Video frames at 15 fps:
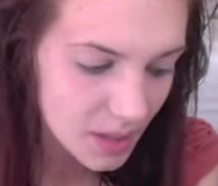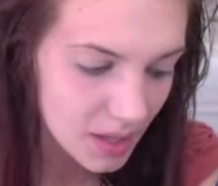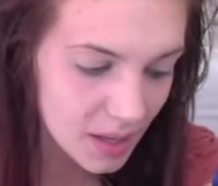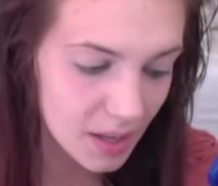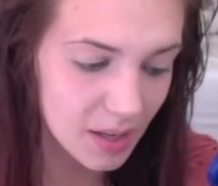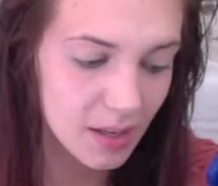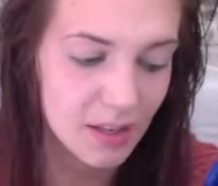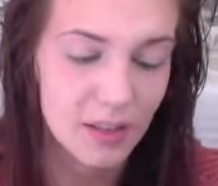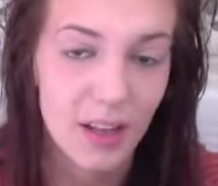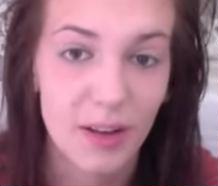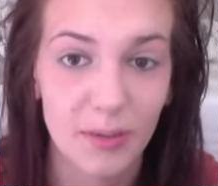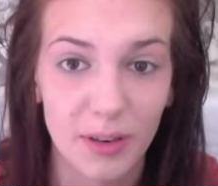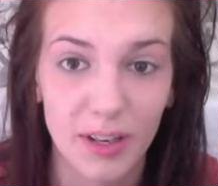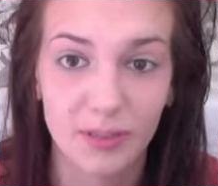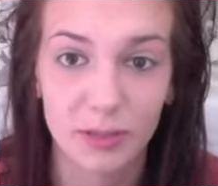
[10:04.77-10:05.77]
and I
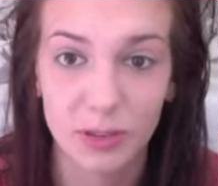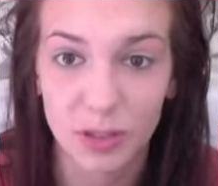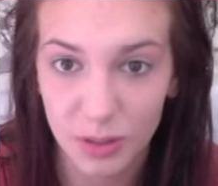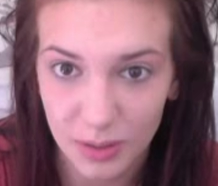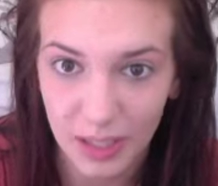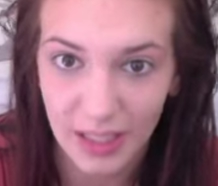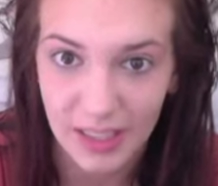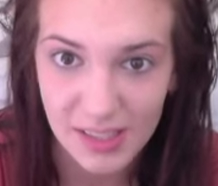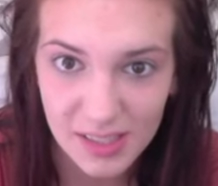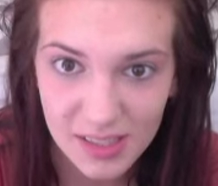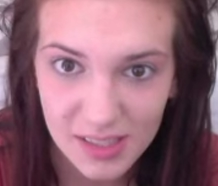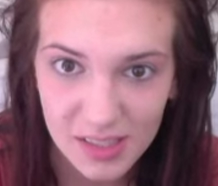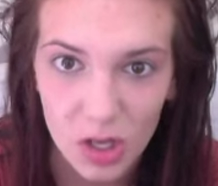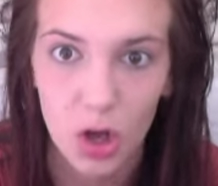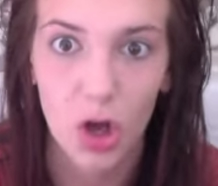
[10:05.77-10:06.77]
run after 2
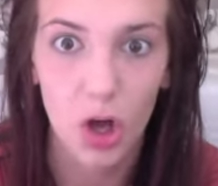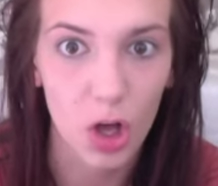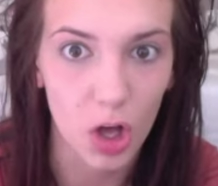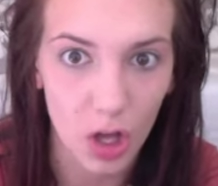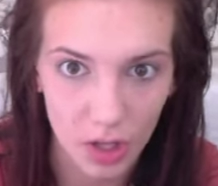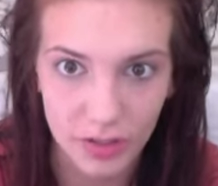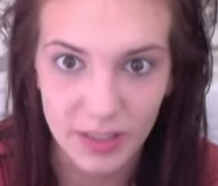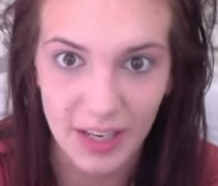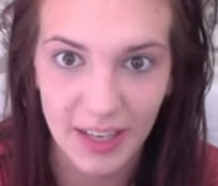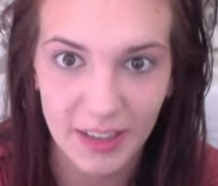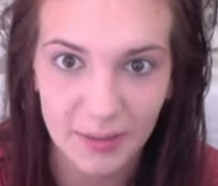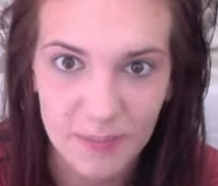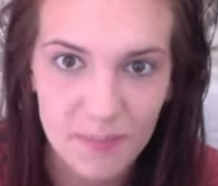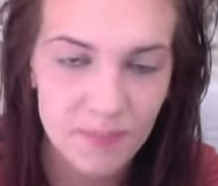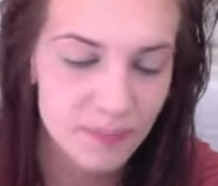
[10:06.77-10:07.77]
kids all day,
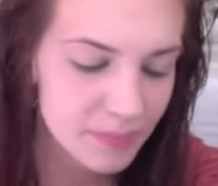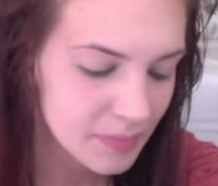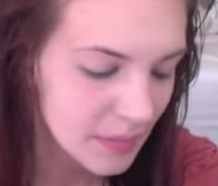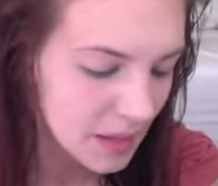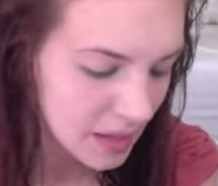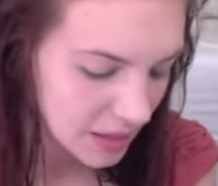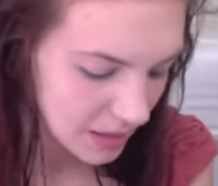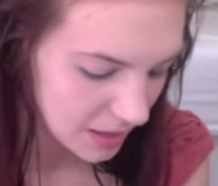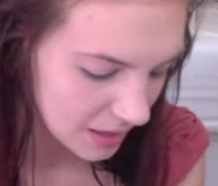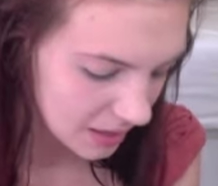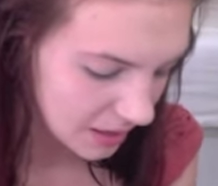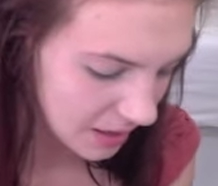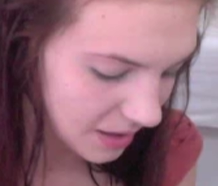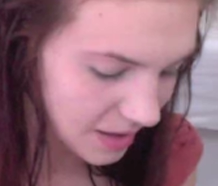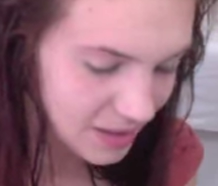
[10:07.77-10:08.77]

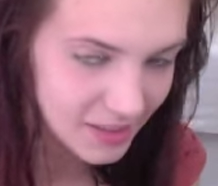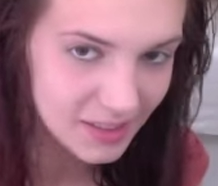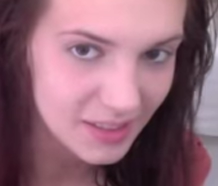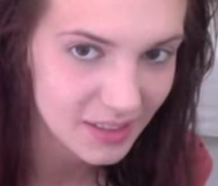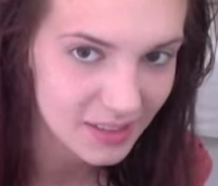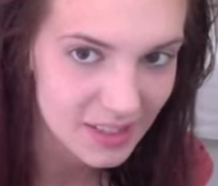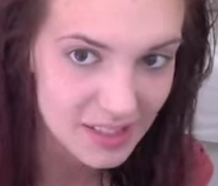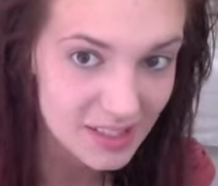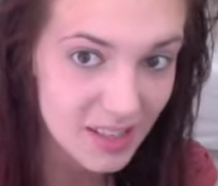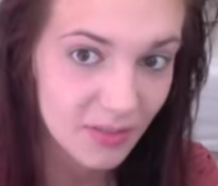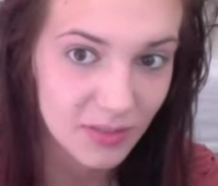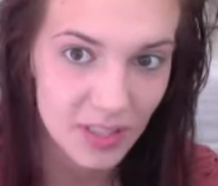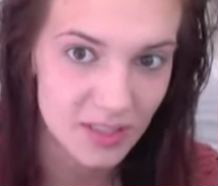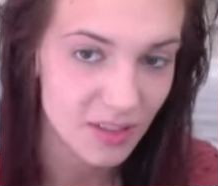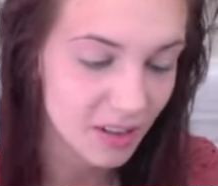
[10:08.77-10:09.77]
and this stuff
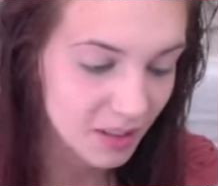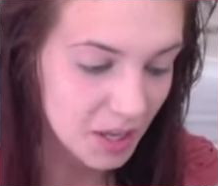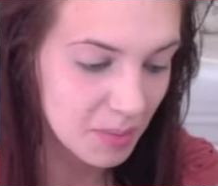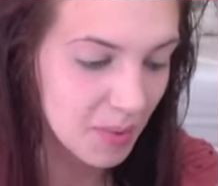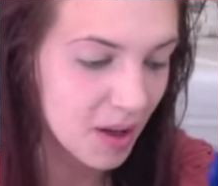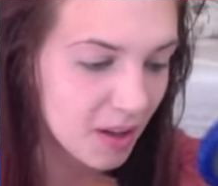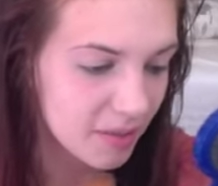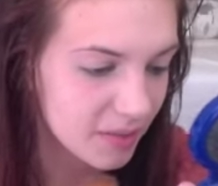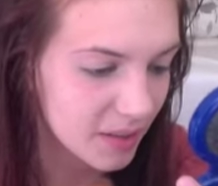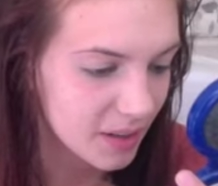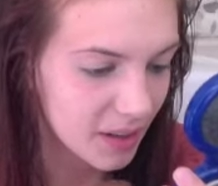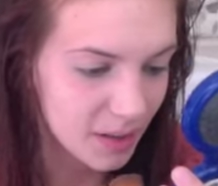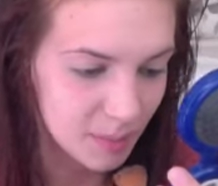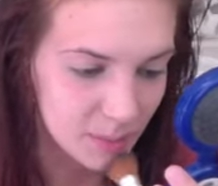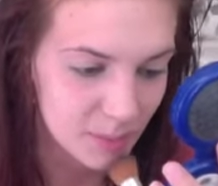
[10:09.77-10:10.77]
does not come off.
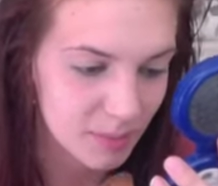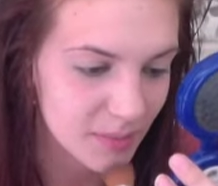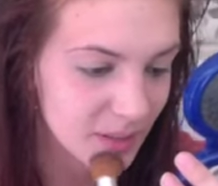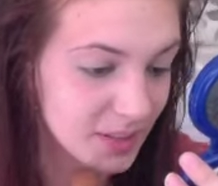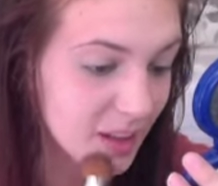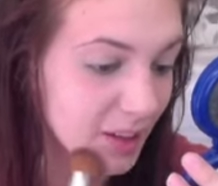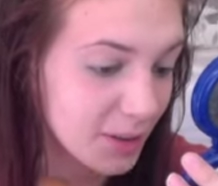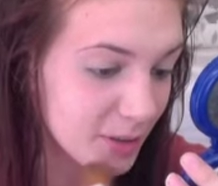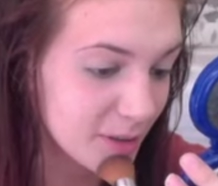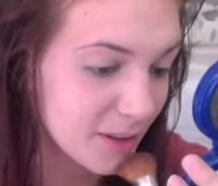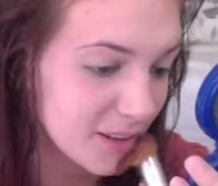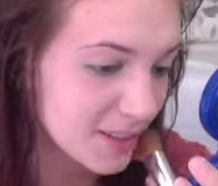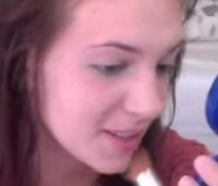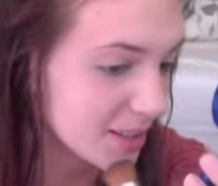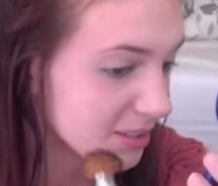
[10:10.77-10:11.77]
And it's 100
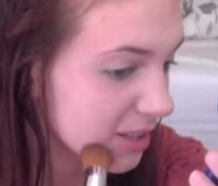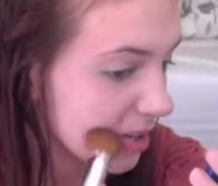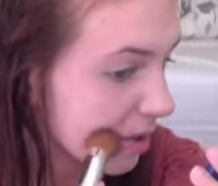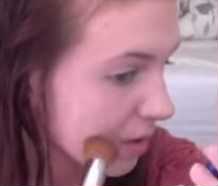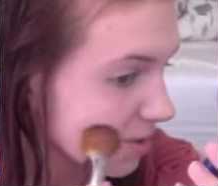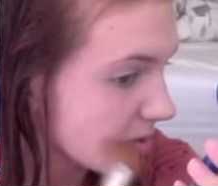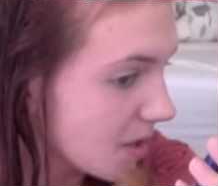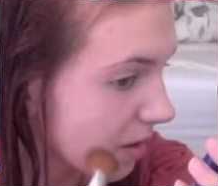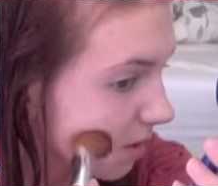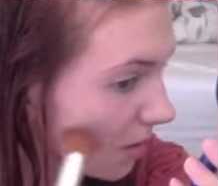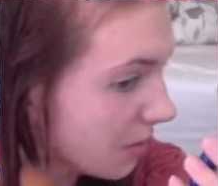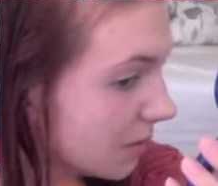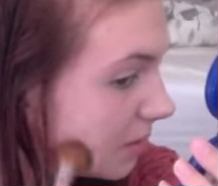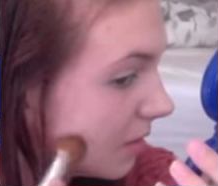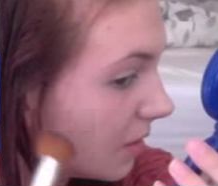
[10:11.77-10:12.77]
degrees here too, so
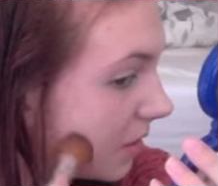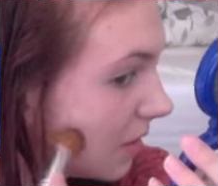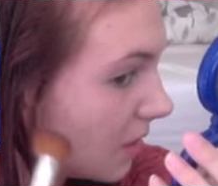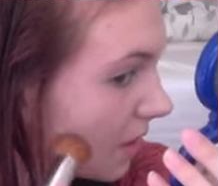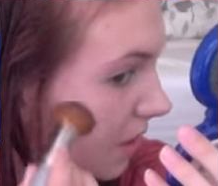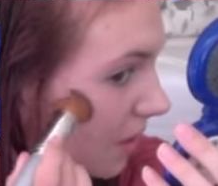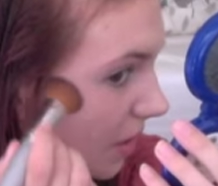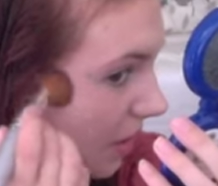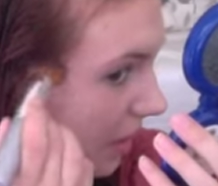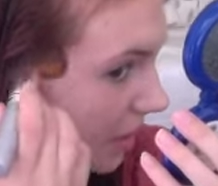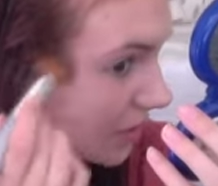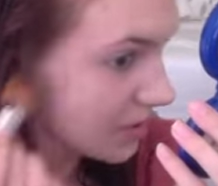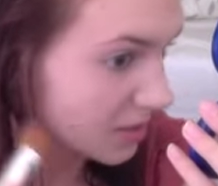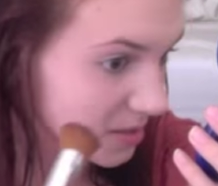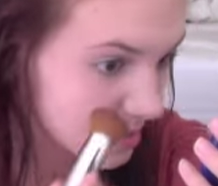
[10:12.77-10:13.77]

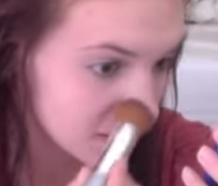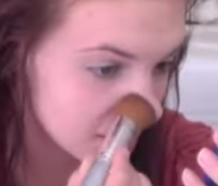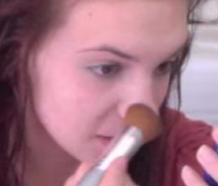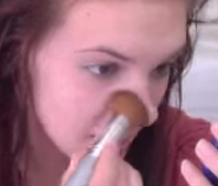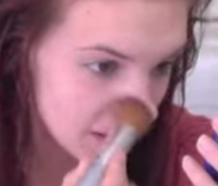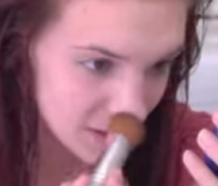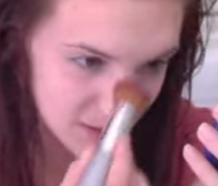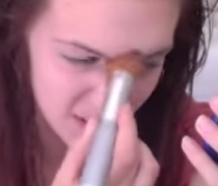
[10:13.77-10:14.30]
it just stays